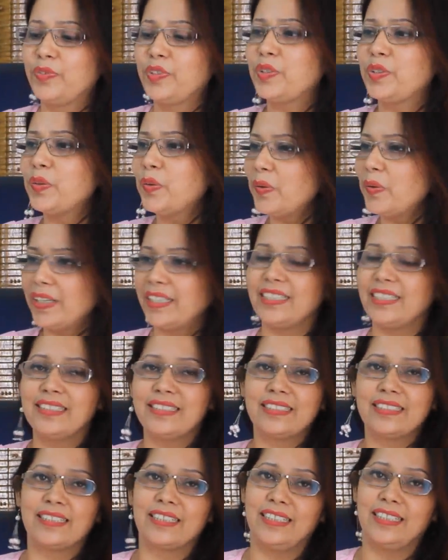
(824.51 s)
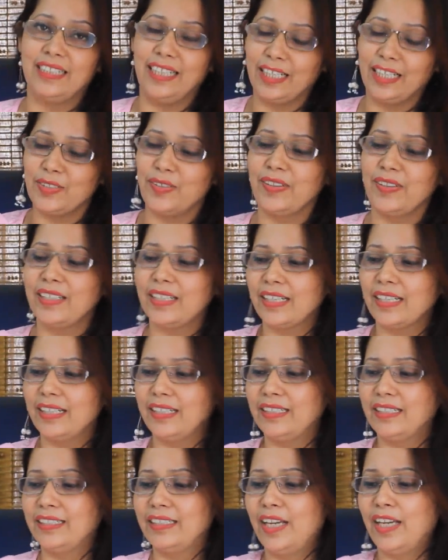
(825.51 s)
So it is actually
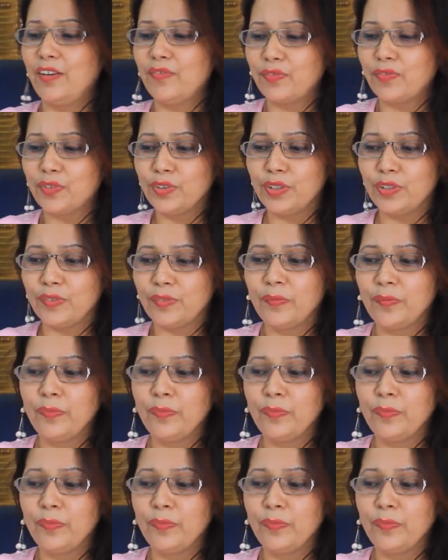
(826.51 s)
helpful